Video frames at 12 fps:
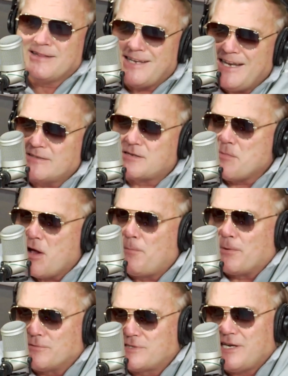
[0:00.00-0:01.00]
They needed some
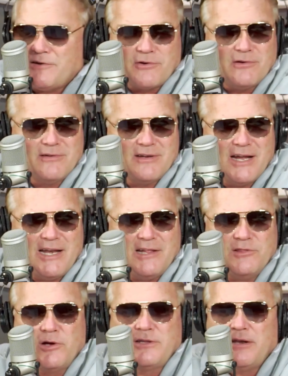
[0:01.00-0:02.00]
help at receiver. And they
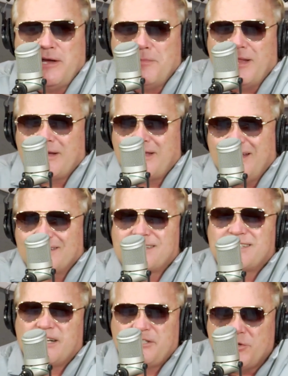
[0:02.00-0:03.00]
looked at him and like he had
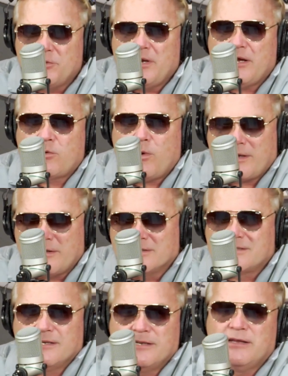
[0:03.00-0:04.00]
such a unique
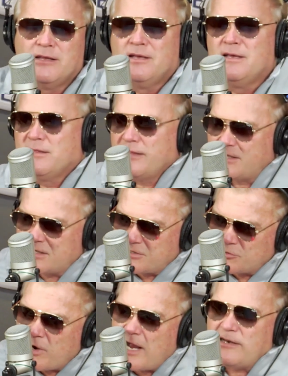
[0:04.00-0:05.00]
quickness that they
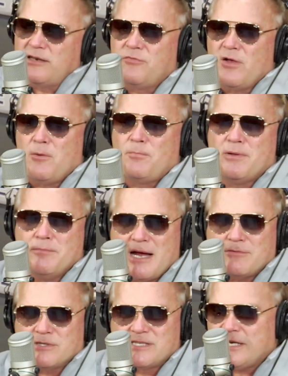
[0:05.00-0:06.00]
tried to develop him
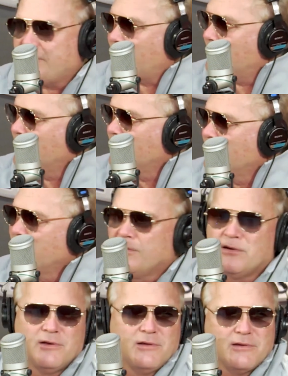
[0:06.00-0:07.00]
at receiver.
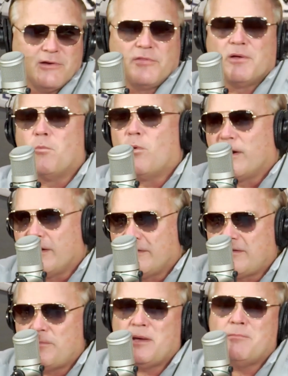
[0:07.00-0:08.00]
You know, they wanted
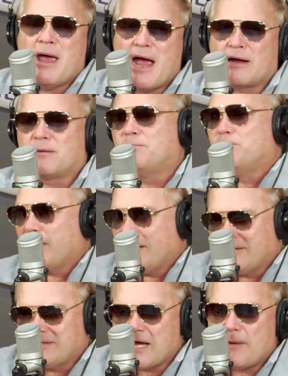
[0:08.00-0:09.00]
it to be Mac.
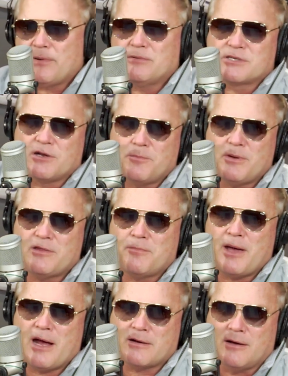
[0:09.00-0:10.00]
Bailey Zappe was going to be the
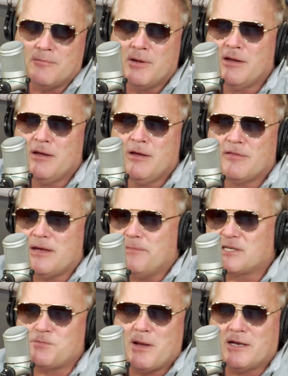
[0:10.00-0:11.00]
backup. They
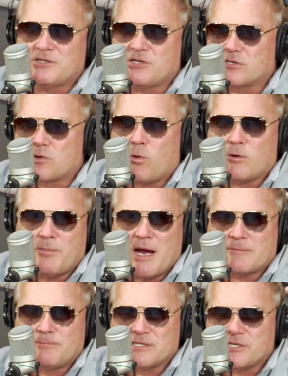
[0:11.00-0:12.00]
mismanaged this
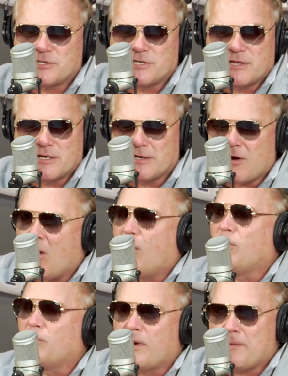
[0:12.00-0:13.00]
quarterback position thing
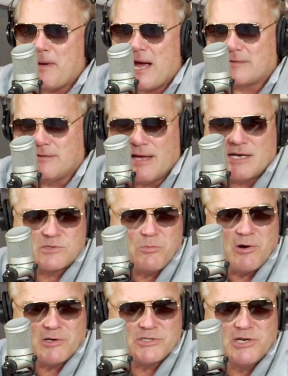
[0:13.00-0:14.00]
all the way back to last
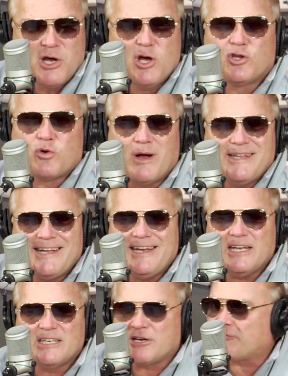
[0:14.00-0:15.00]
March.
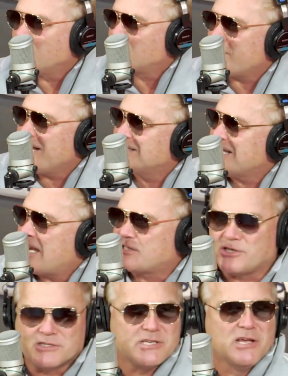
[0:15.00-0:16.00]
20 different
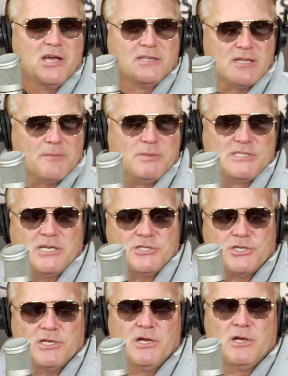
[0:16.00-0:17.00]
transactions to the
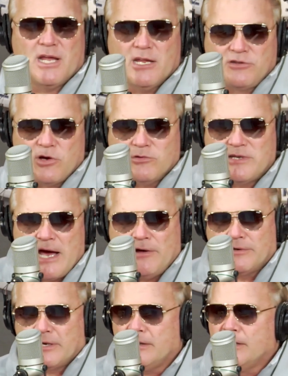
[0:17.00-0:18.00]
position in
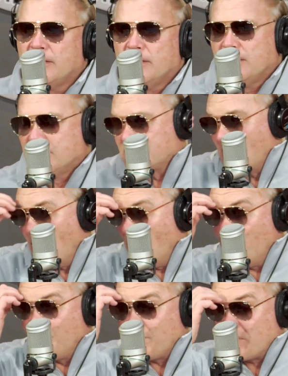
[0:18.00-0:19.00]
totality.
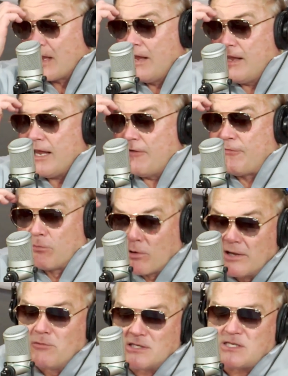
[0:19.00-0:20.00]
So, if he
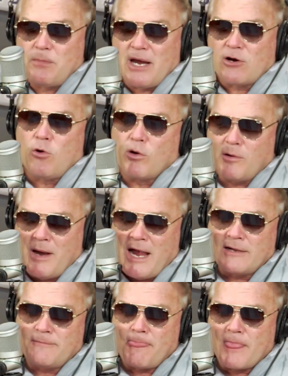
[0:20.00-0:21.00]
really wants to be a
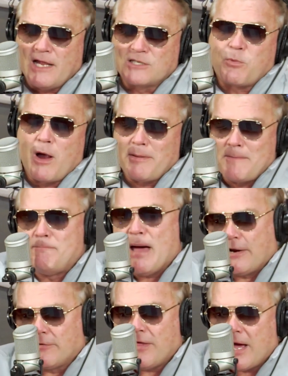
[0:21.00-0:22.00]
quarterback, it's probably
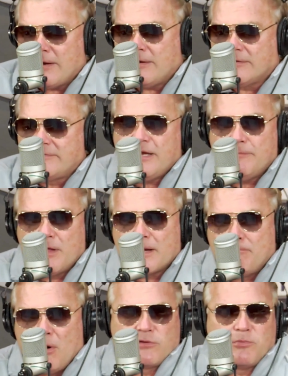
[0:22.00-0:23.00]
better that a team
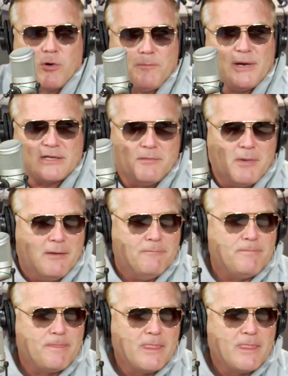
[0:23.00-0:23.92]
like Baltimore picked him up.